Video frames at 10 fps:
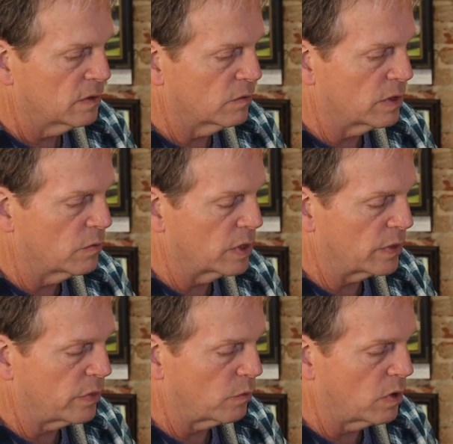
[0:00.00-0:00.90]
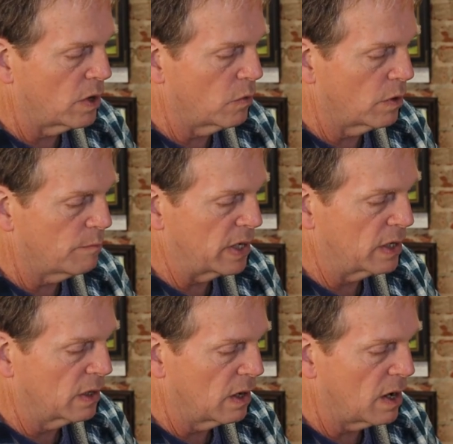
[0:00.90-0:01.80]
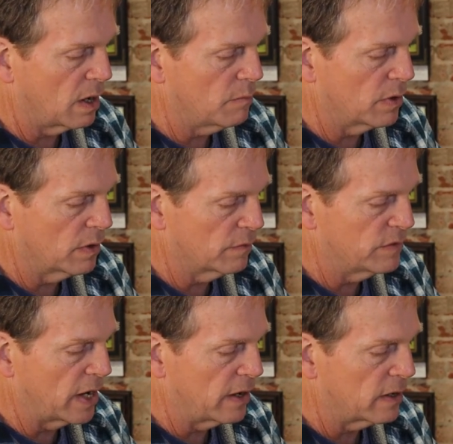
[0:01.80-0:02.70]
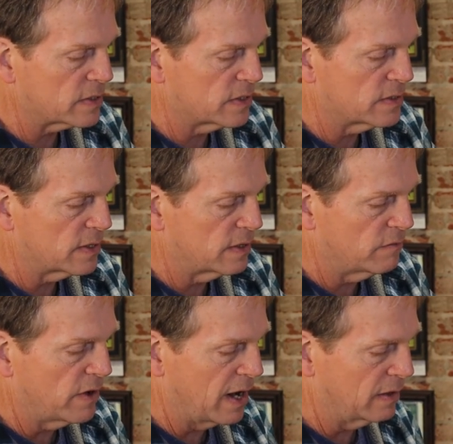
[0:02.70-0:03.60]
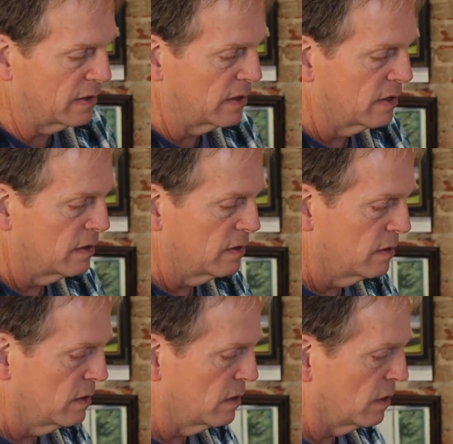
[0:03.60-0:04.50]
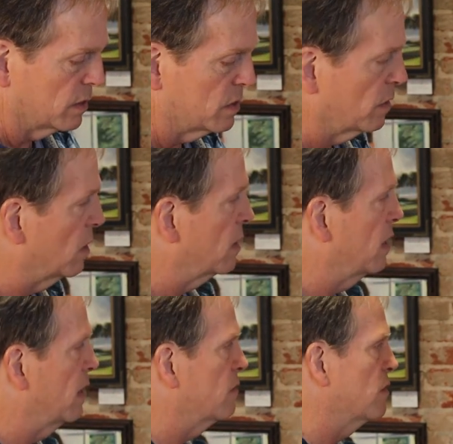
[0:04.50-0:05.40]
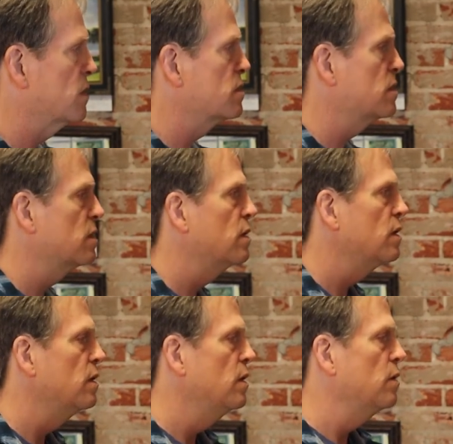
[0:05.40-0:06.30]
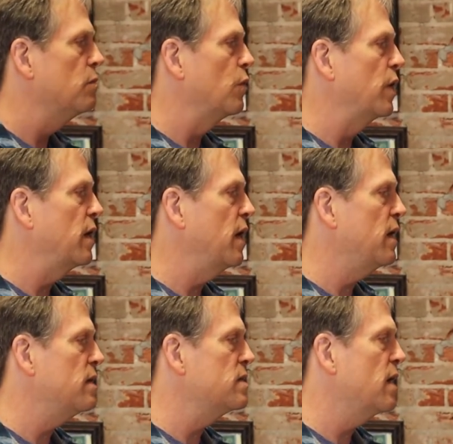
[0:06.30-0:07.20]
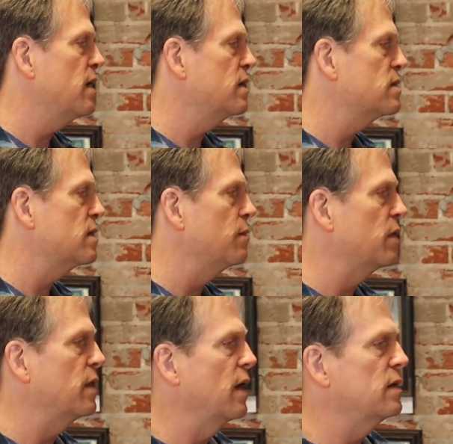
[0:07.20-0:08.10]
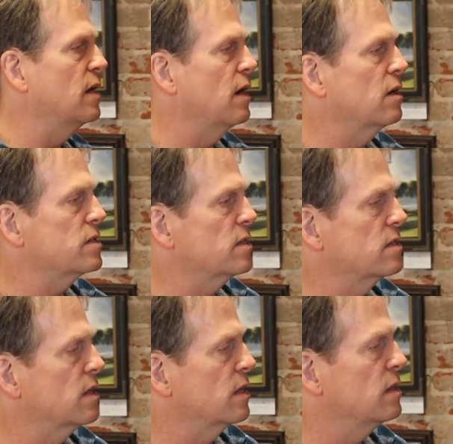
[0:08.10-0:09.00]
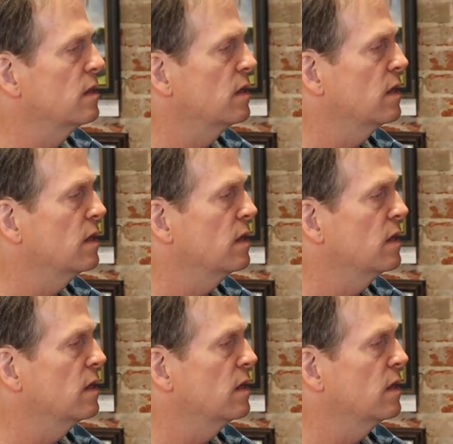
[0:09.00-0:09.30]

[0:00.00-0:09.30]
we don't want to throw a big blob of dioxazine violet onto our canvas. But we can take some of that dioxazine,